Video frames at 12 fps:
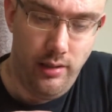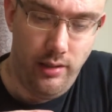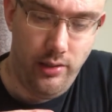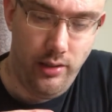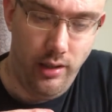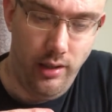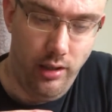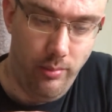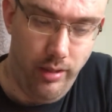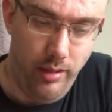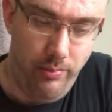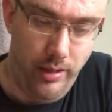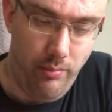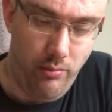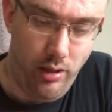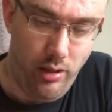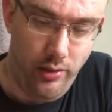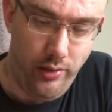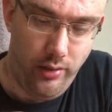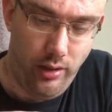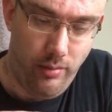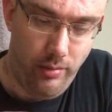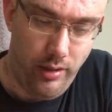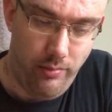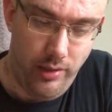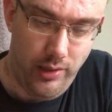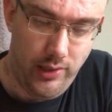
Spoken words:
It's got a little bit of pen mark on the top and a bit of